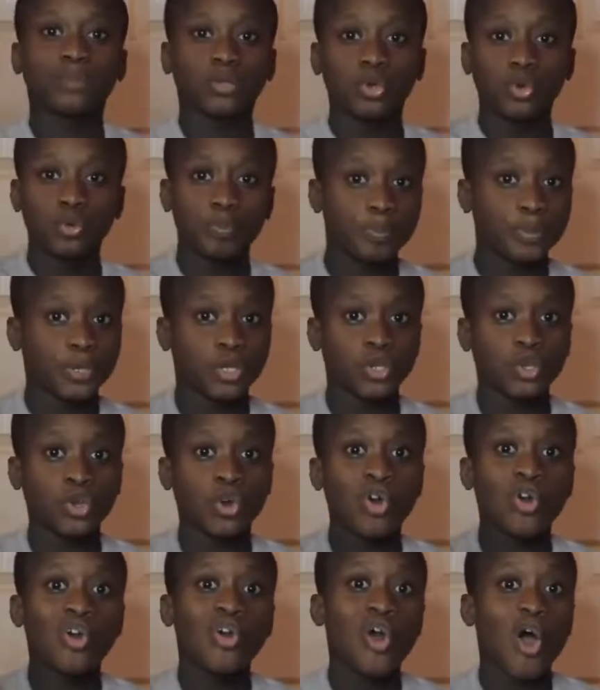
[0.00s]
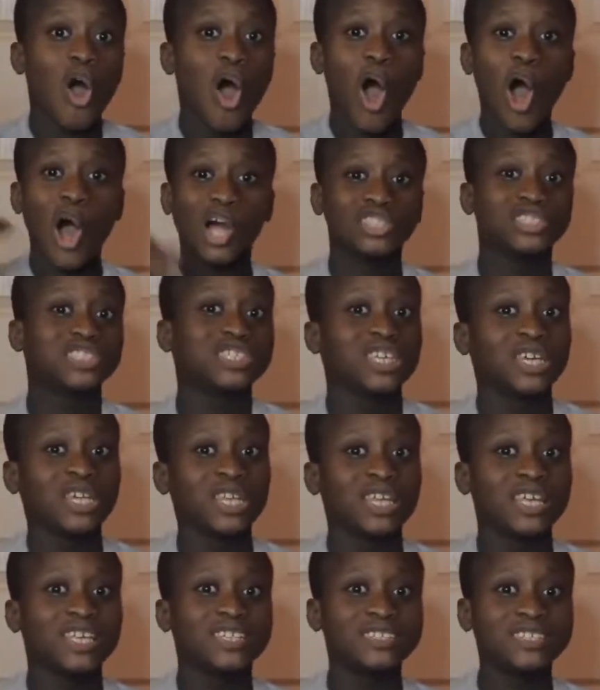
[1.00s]
looping
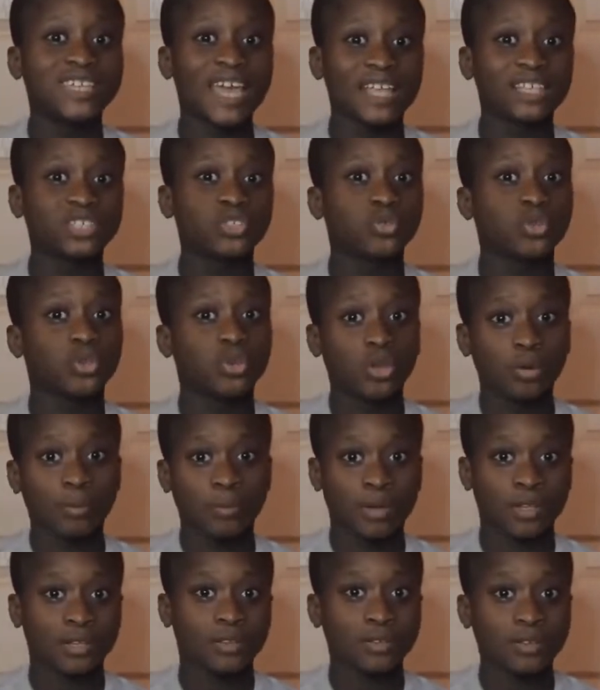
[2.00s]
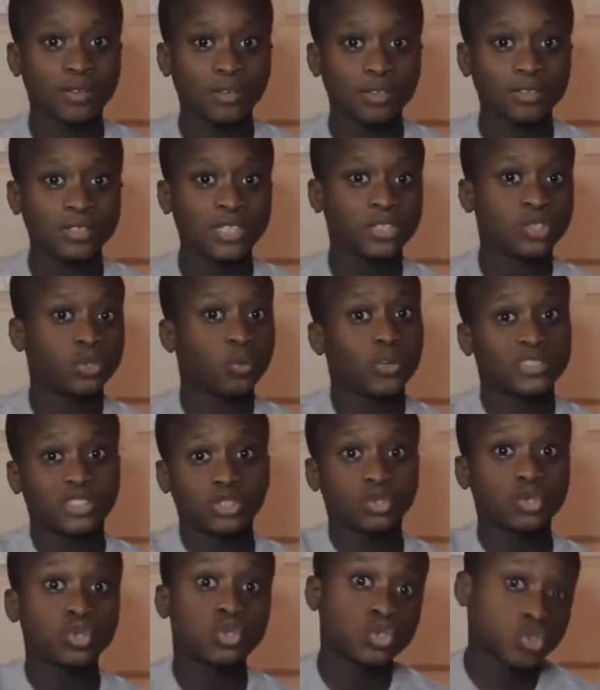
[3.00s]
until it gets to the number that you
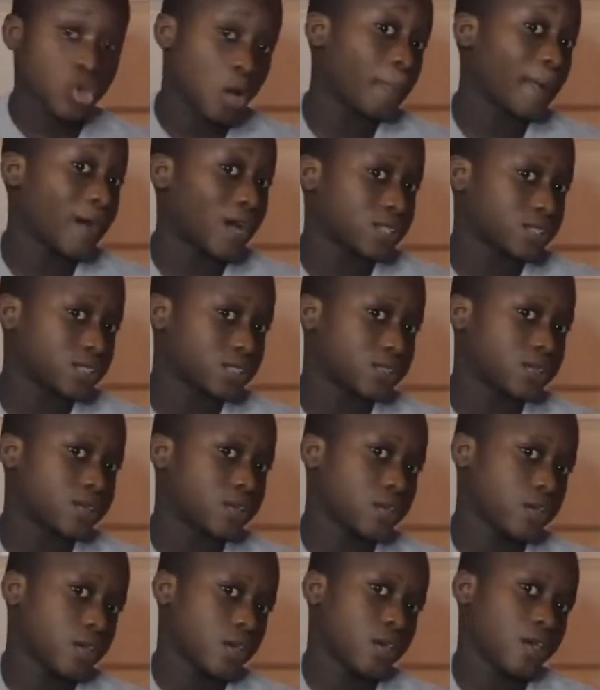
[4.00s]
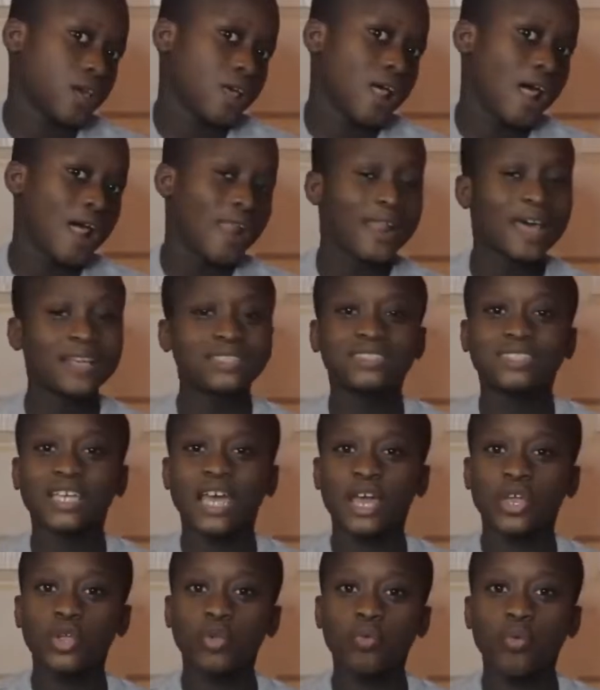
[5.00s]
want it to stop at. Let's
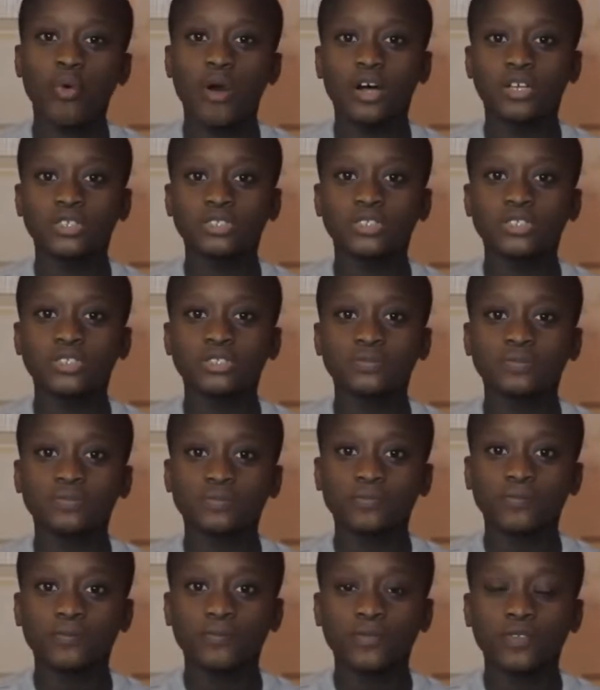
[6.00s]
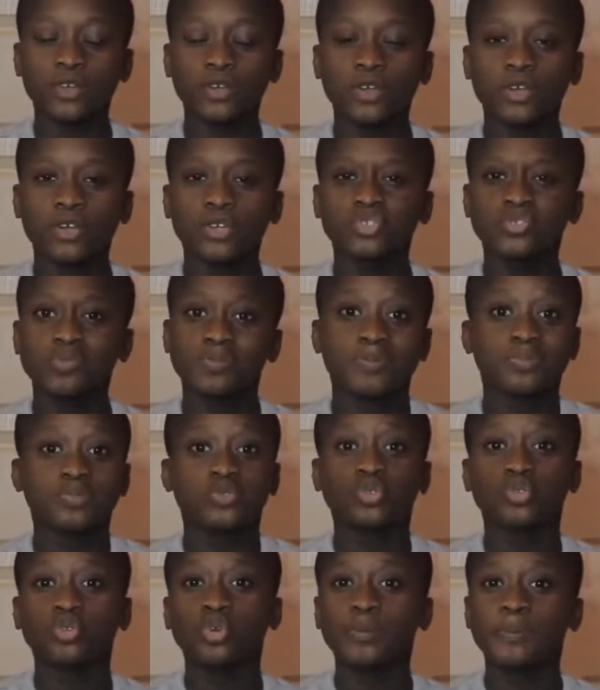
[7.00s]
say you want to
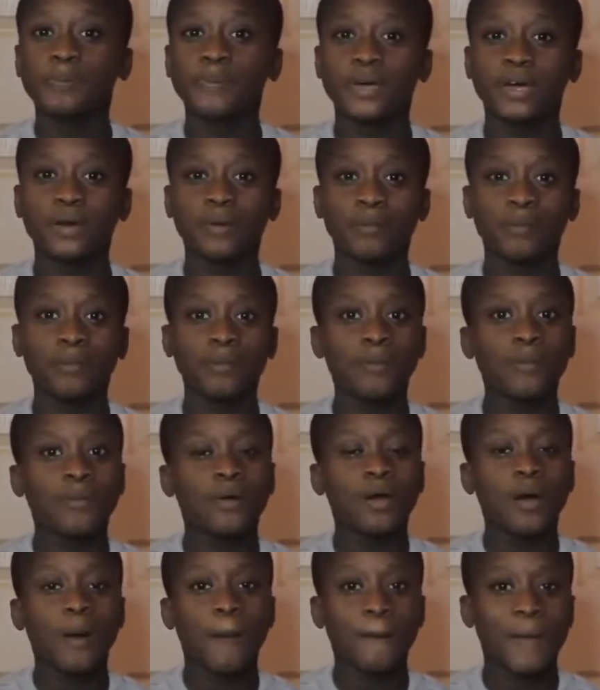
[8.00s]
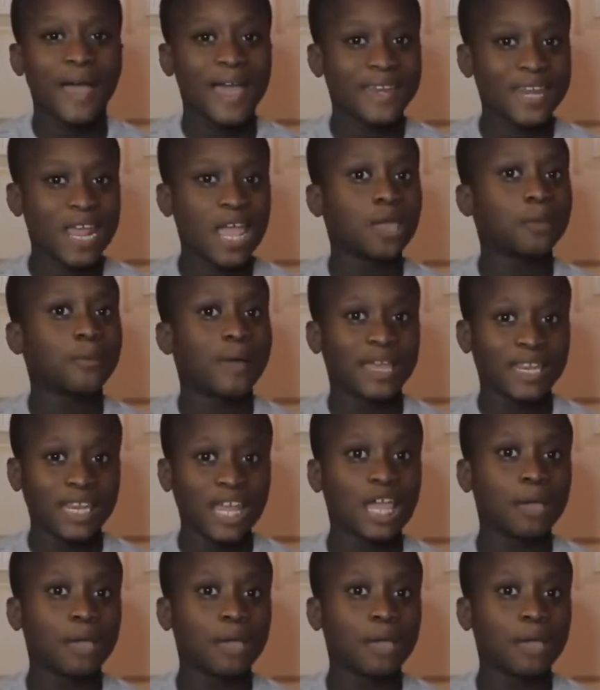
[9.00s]
loop my name